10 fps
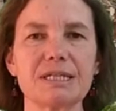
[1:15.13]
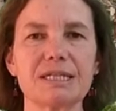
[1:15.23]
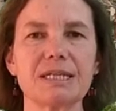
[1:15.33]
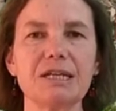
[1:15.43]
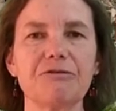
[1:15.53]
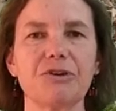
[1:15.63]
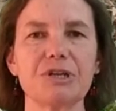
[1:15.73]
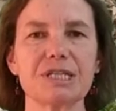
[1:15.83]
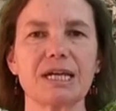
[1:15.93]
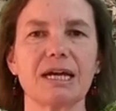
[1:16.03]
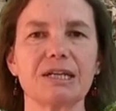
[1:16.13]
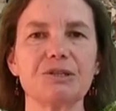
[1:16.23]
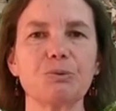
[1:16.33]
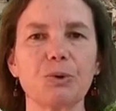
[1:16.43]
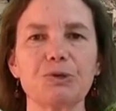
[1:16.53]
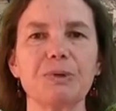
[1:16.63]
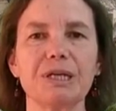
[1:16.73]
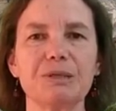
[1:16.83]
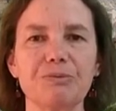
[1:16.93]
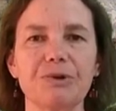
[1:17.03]
to see firsthand what
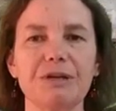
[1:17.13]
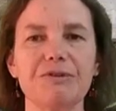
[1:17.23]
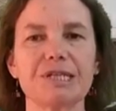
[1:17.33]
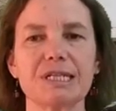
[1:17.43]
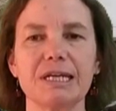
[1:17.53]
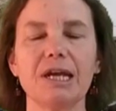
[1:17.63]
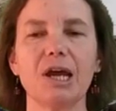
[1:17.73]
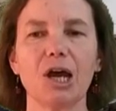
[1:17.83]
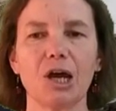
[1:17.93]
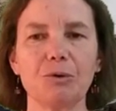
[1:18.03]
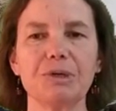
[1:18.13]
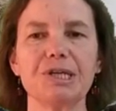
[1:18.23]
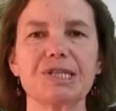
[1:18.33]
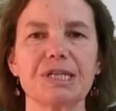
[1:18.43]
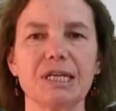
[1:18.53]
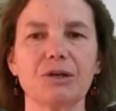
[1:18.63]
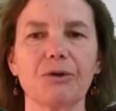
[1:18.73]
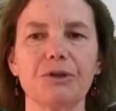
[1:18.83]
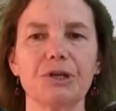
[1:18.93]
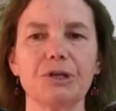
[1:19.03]
we had previously only seen
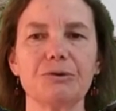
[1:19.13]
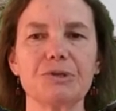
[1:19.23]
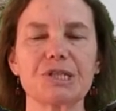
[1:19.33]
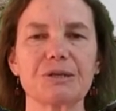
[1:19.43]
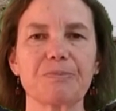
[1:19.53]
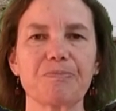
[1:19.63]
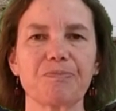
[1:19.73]
on the news.